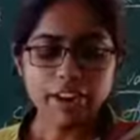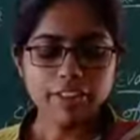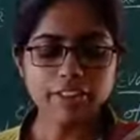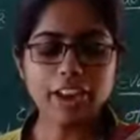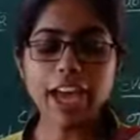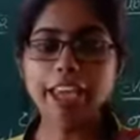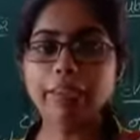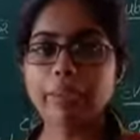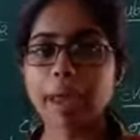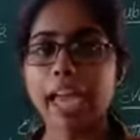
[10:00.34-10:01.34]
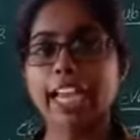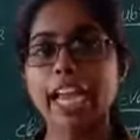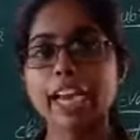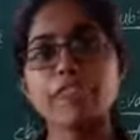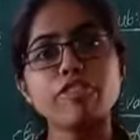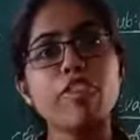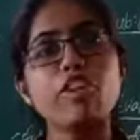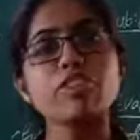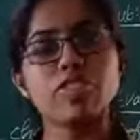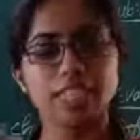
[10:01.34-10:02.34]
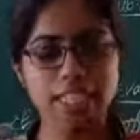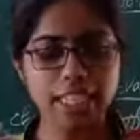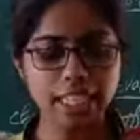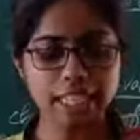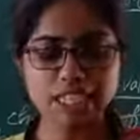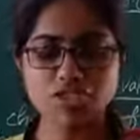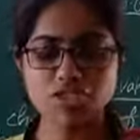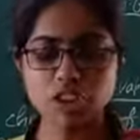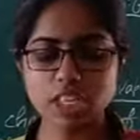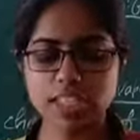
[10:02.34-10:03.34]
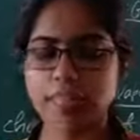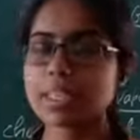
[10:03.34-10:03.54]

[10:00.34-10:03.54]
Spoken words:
flying back back and forth within the water.